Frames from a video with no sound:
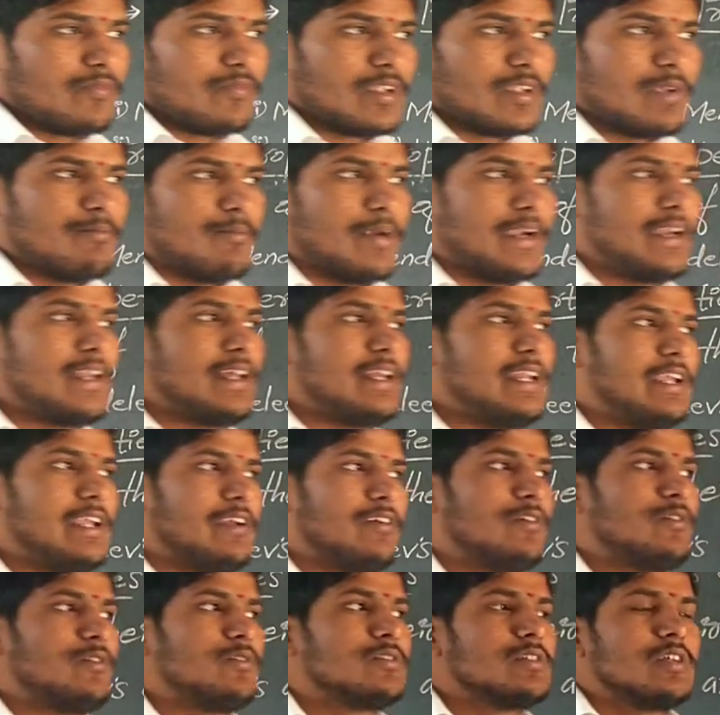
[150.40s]

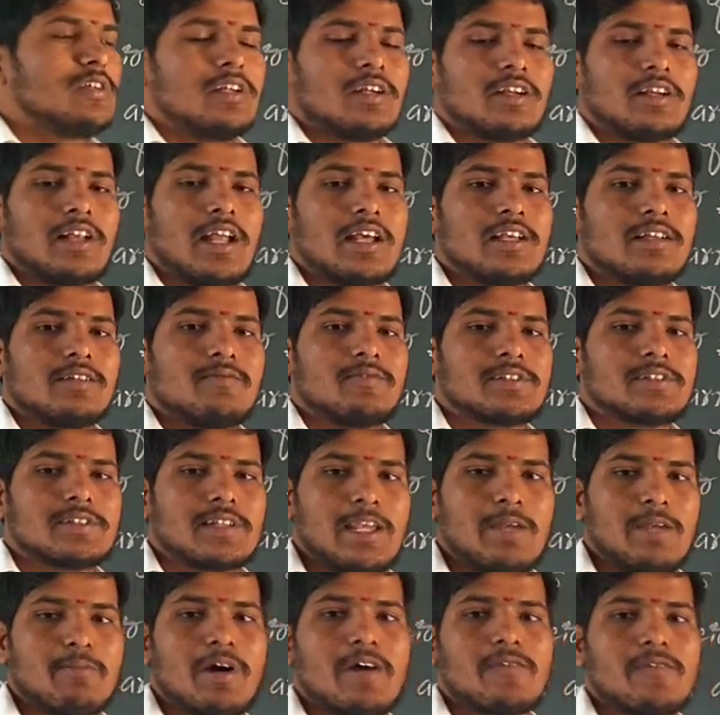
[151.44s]
Mendeleev
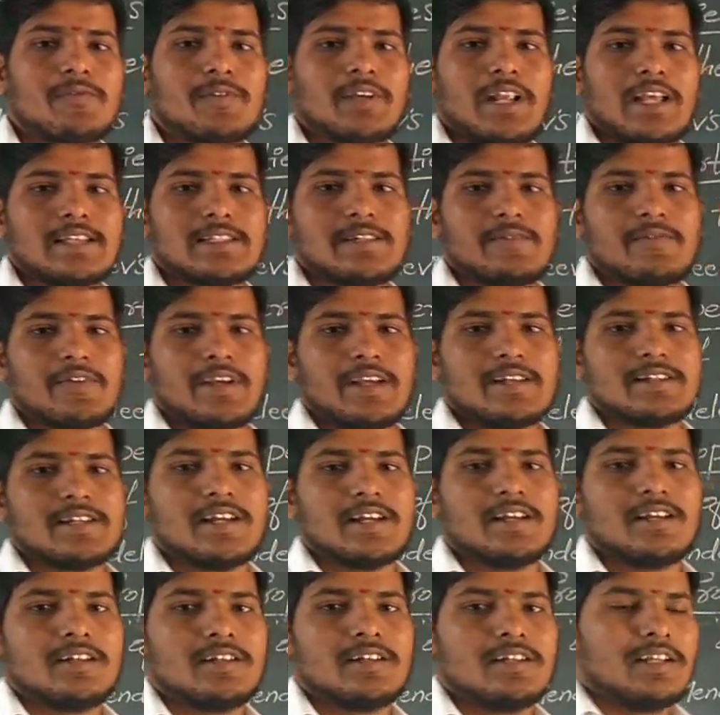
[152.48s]
scheme of
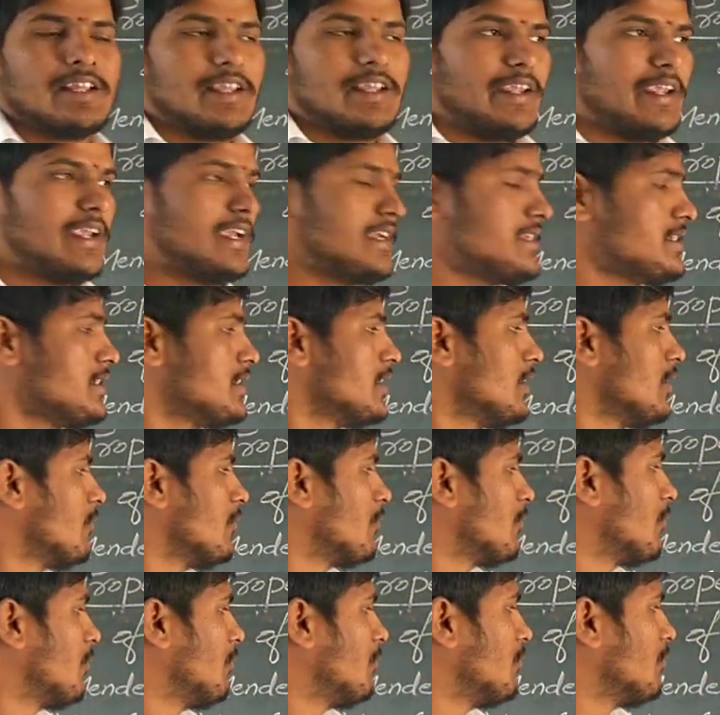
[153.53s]
classification is
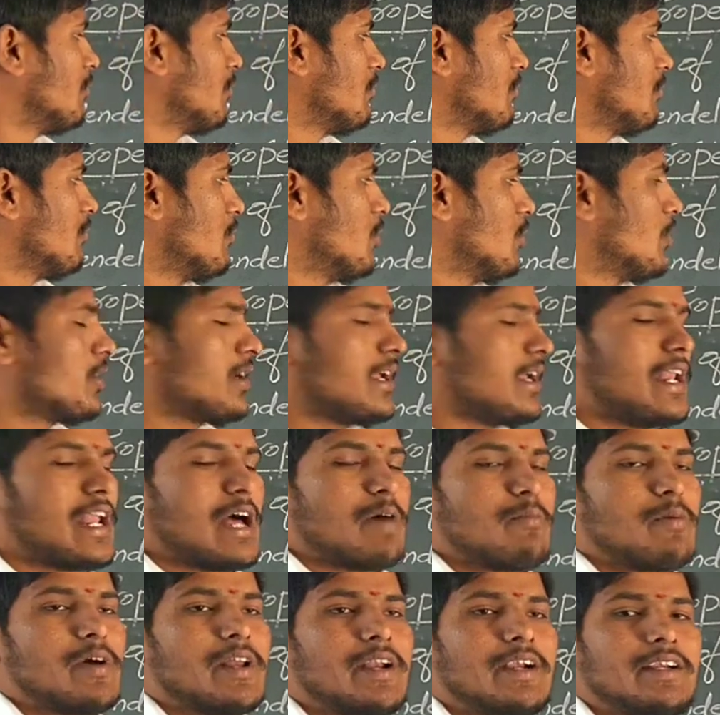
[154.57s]
more
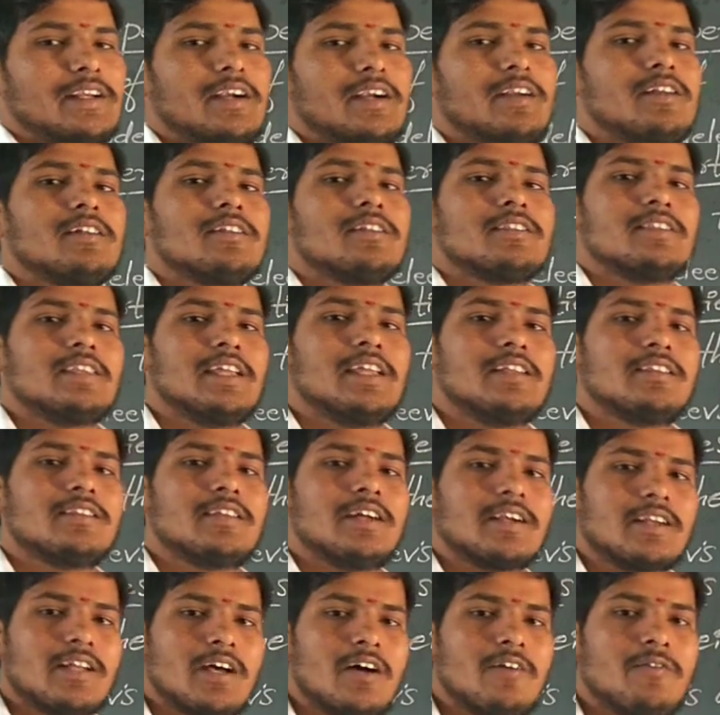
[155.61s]
elaborated than
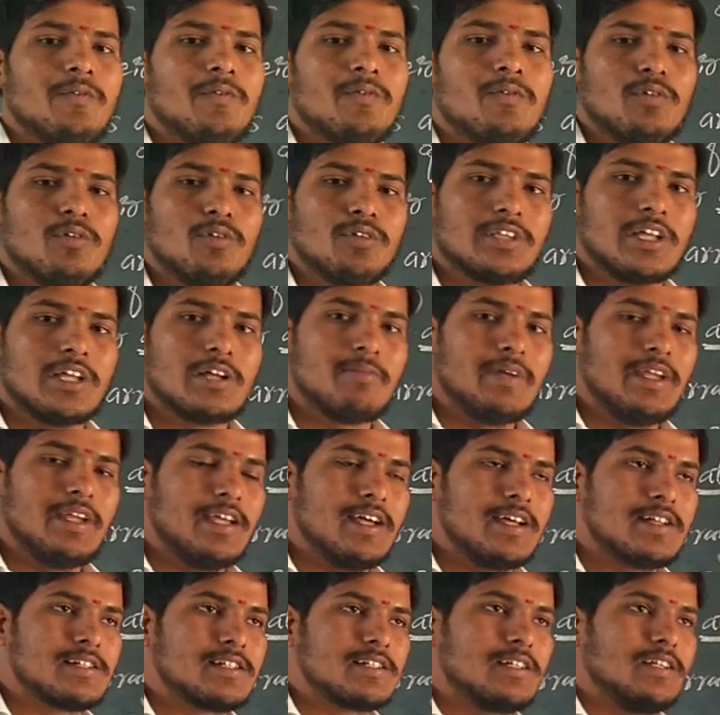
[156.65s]
that of
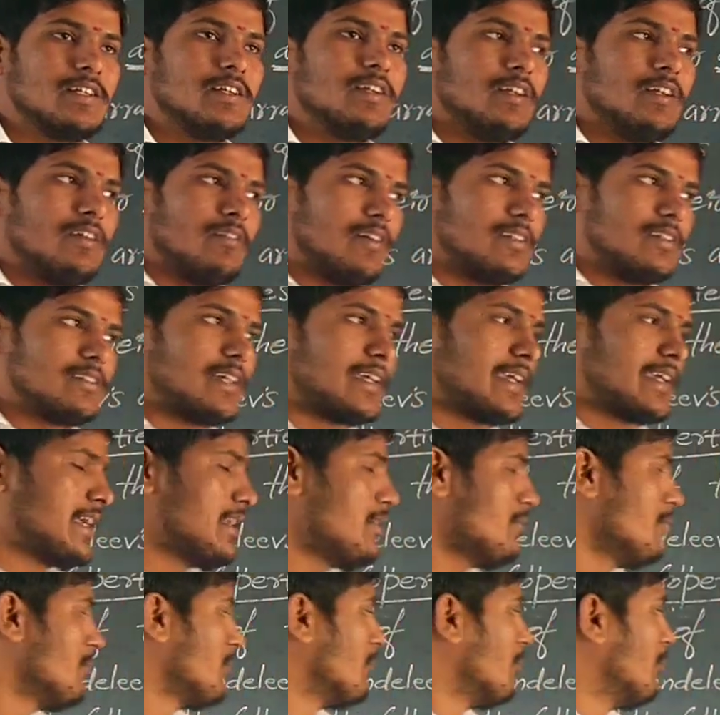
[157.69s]
Lothar-Meyer's. Once
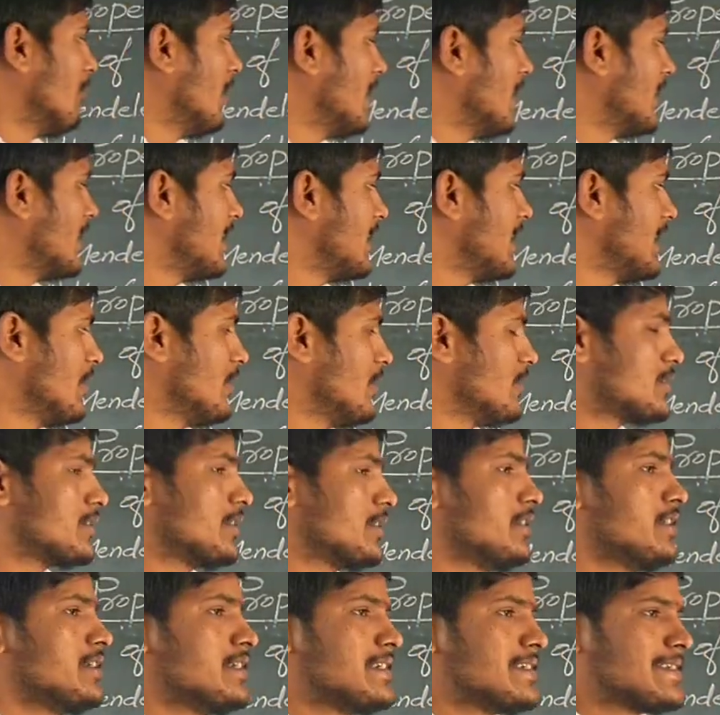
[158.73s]
again,
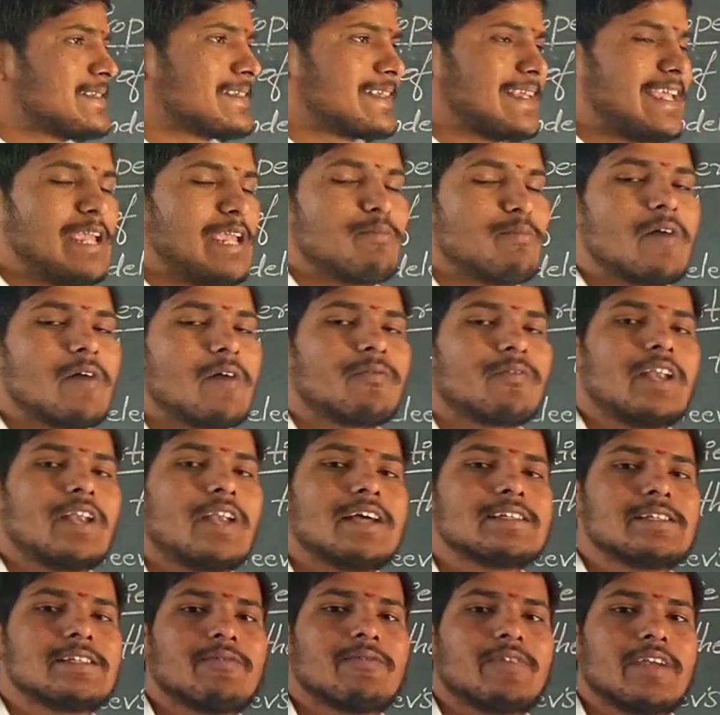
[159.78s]
Mendeleev's scheme of
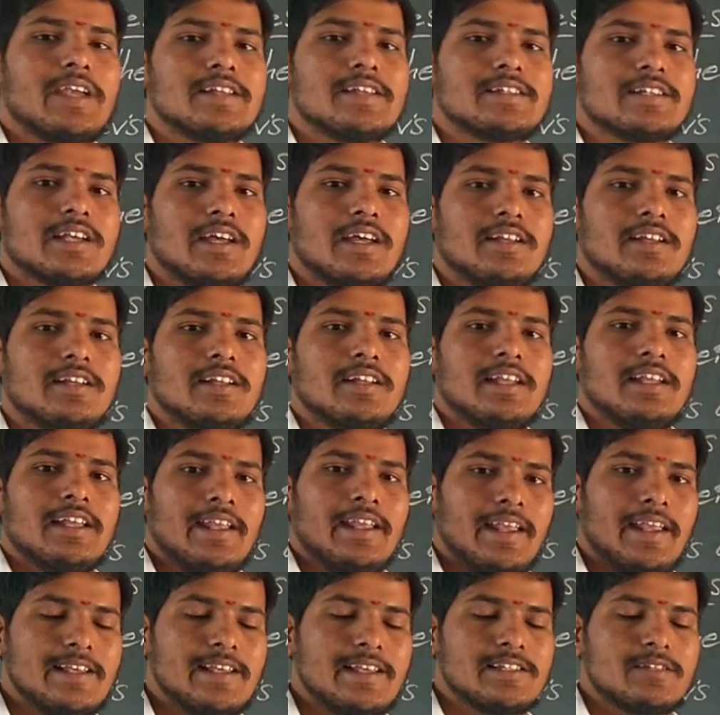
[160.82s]
classification
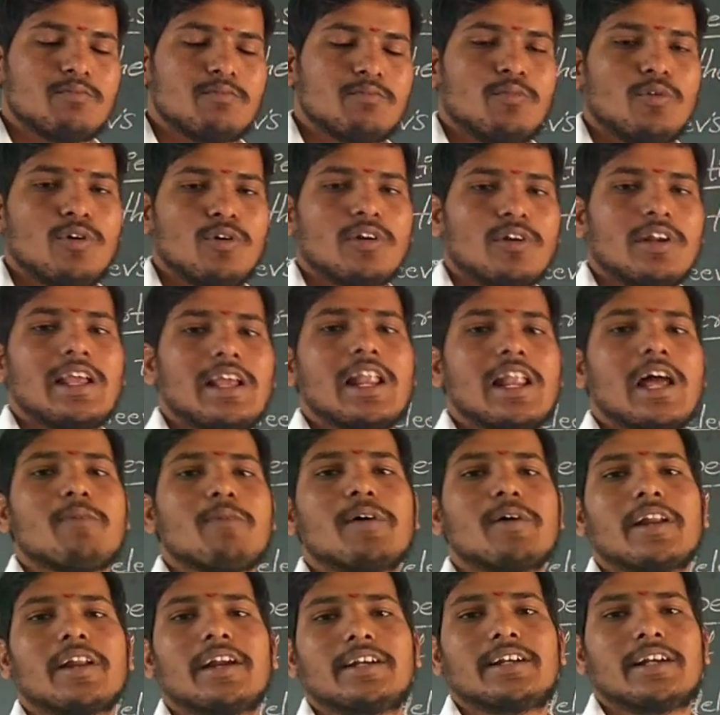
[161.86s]
is more
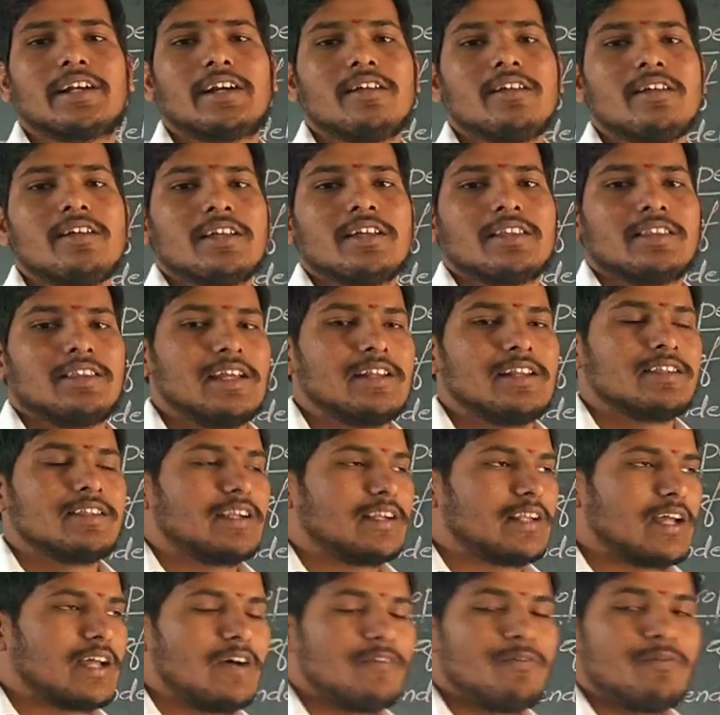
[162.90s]
elaborated than
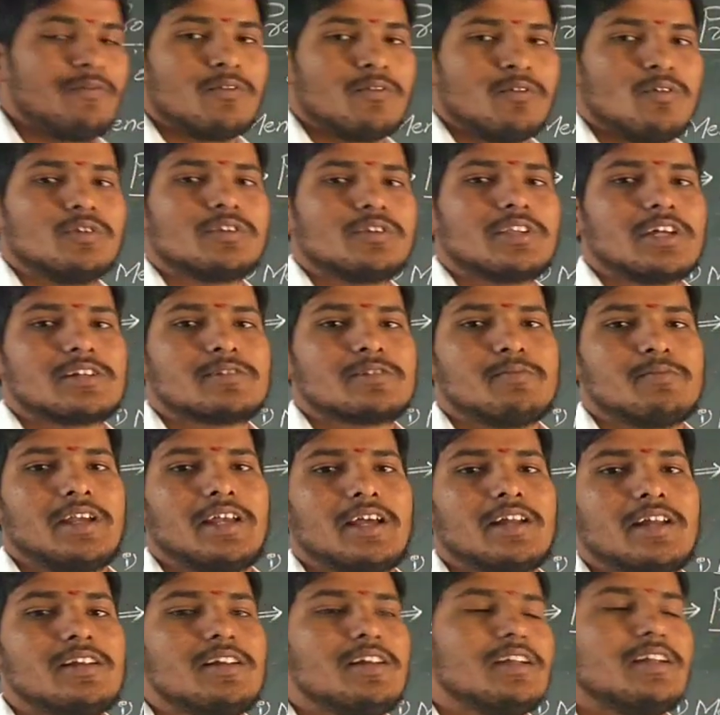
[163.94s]
that of
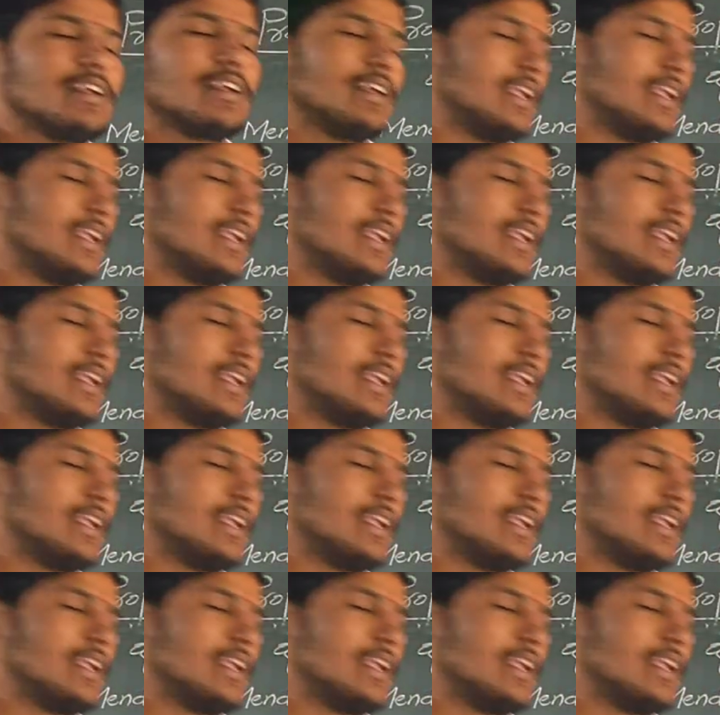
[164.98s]
Lothar-Meyer's